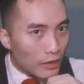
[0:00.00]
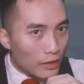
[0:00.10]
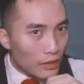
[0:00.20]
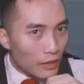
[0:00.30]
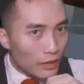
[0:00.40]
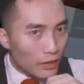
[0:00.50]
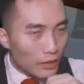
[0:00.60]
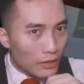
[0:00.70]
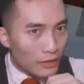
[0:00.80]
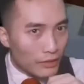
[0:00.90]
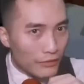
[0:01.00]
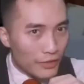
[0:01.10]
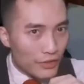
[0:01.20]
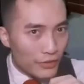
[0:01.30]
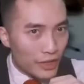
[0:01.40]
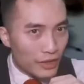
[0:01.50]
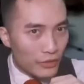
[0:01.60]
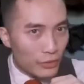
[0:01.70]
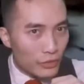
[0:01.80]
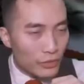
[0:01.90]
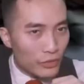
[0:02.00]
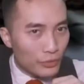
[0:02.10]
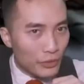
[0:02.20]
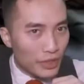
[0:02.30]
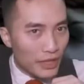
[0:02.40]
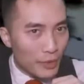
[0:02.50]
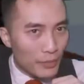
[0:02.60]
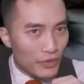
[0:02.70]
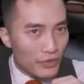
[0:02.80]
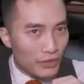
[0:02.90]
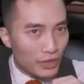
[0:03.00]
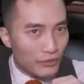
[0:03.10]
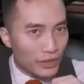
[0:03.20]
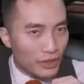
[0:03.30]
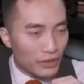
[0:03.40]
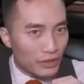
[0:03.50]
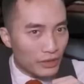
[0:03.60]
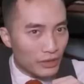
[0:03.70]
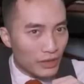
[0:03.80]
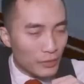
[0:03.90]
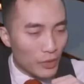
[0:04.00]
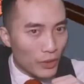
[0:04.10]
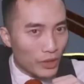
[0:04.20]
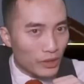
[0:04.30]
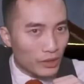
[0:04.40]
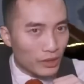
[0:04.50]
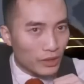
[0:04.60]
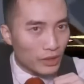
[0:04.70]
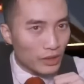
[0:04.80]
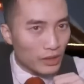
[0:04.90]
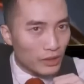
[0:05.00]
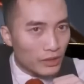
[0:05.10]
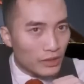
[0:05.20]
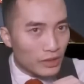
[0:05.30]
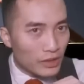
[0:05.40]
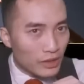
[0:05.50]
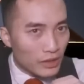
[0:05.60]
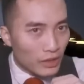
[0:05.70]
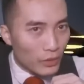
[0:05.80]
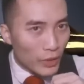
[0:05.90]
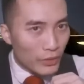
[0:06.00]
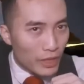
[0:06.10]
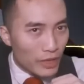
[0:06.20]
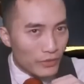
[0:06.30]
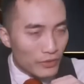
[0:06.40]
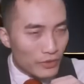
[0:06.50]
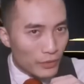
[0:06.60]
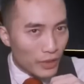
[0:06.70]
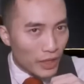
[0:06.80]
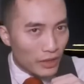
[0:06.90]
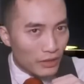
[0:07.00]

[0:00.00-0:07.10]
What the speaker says: Eviscerate, cool, big damage, lovely. Keep going, Quake rounds, okay.